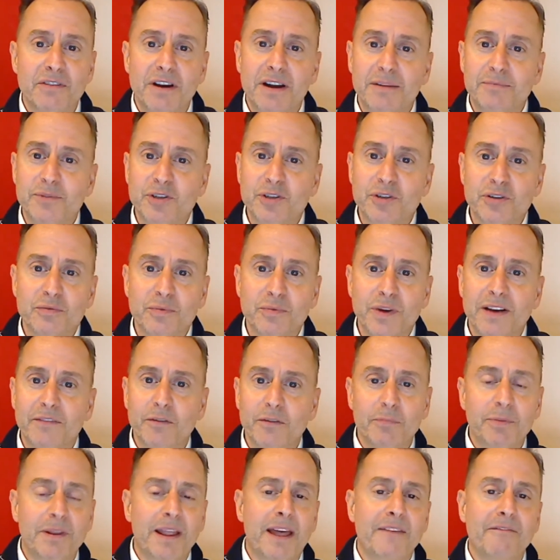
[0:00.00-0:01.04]
I'm sure whatever
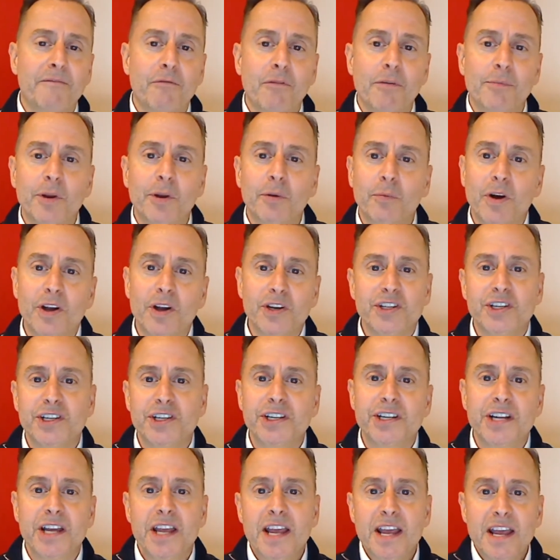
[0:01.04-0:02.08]
platform you're watching